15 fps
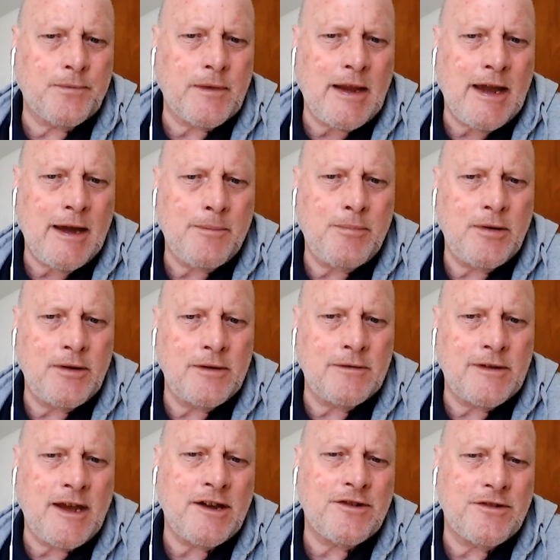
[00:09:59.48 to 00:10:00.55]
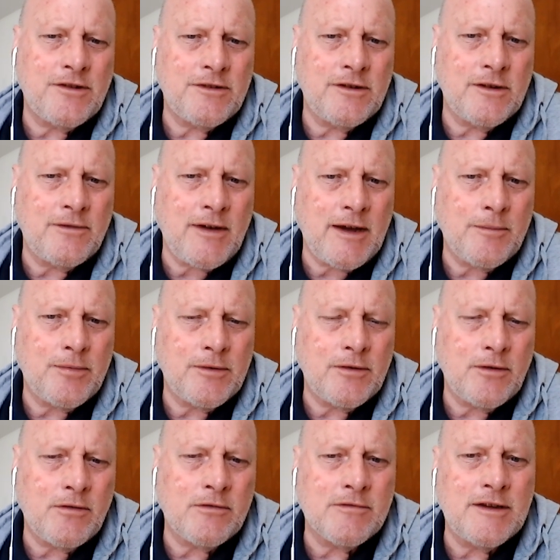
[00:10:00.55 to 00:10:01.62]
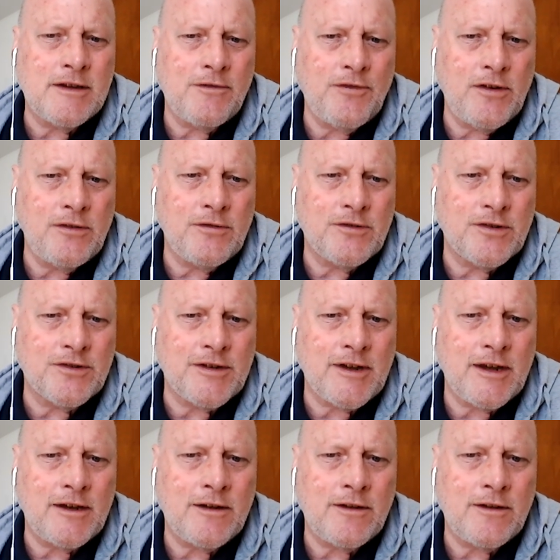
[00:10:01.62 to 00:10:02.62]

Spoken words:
happened, that shouldn't have happened, or in the future saying,